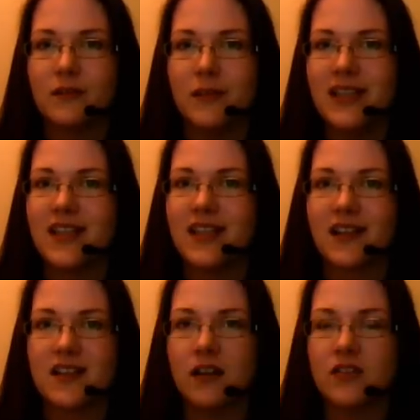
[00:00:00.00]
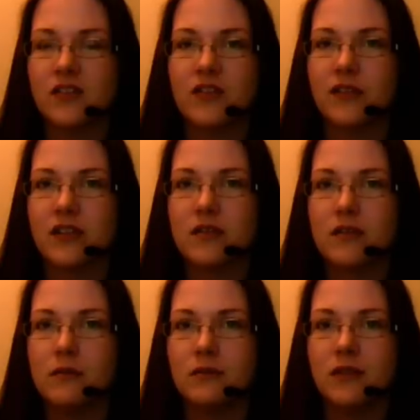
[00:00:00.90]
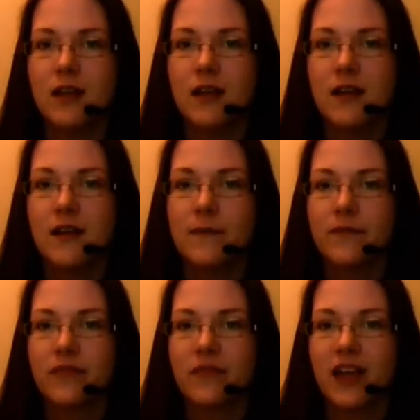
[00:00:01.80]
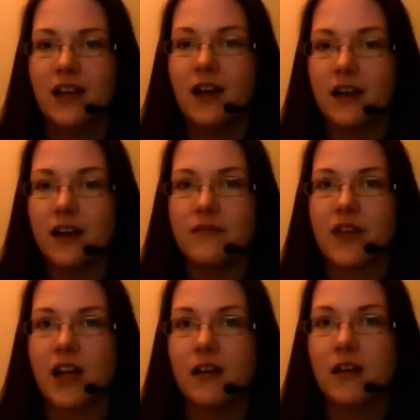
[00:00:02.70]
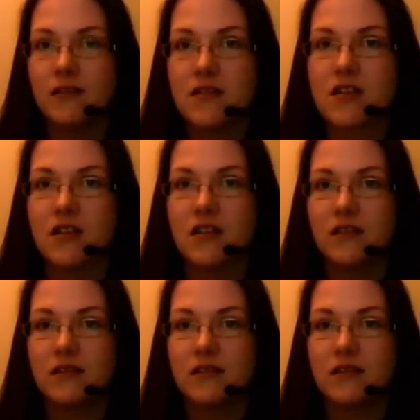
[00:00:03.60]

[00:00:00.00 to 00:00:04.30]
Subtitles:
meetings aren't trivial at all. Their life, their culture.